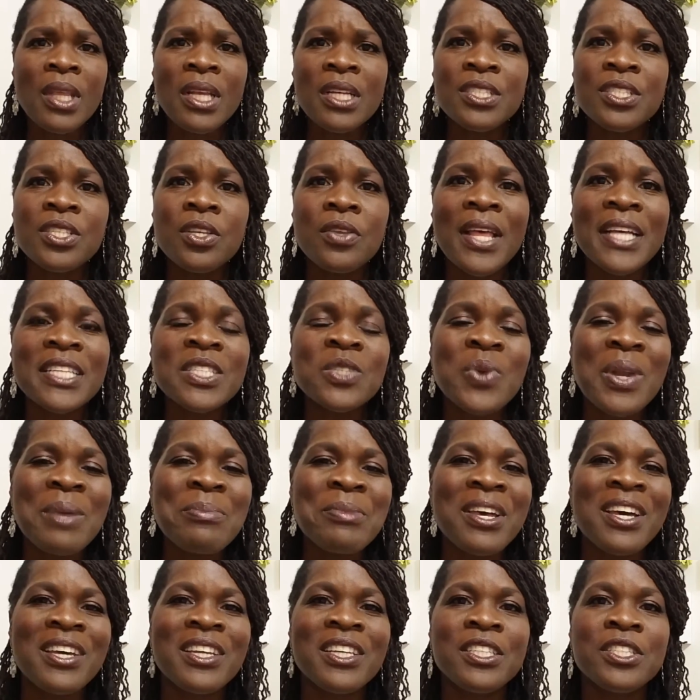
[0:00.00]
So that's what I'm
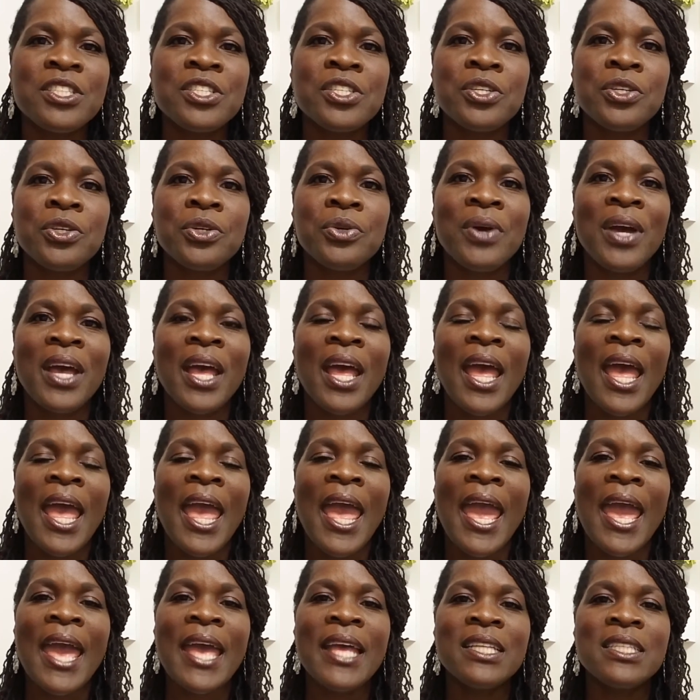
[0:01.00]
gonna do.
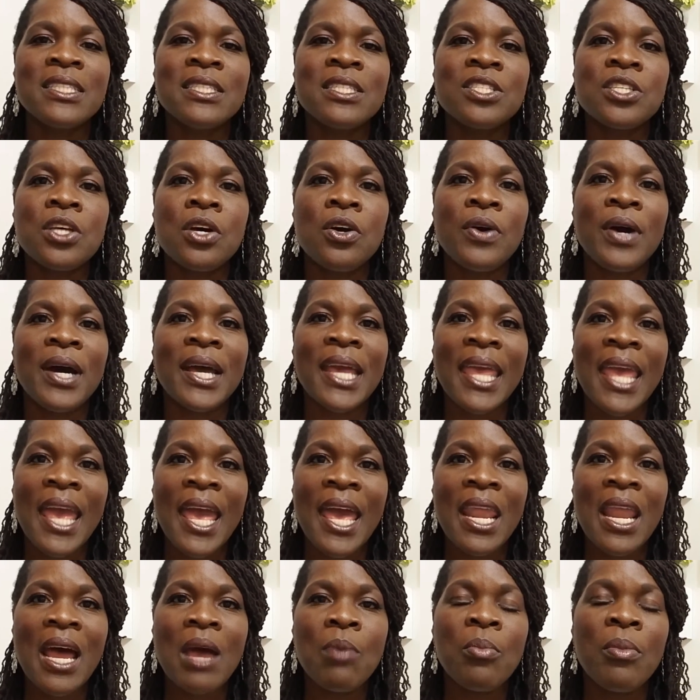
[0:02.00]
And so
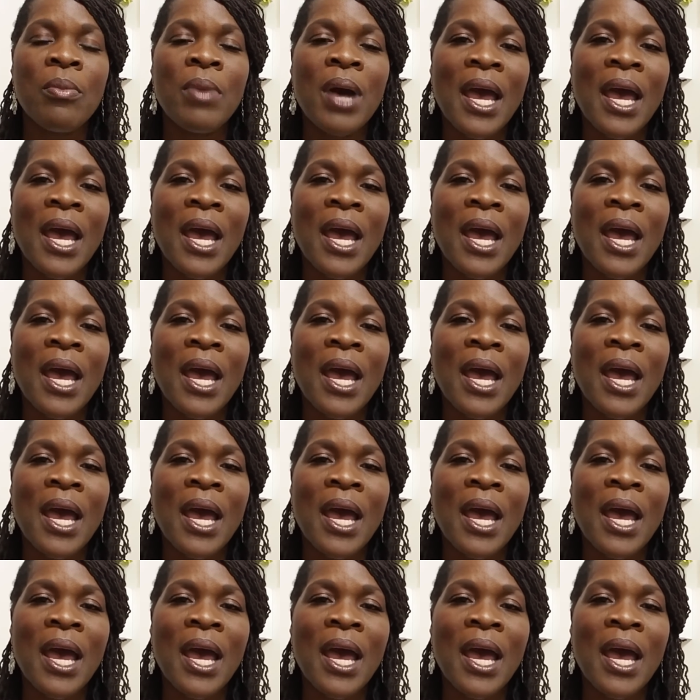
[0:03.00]
again,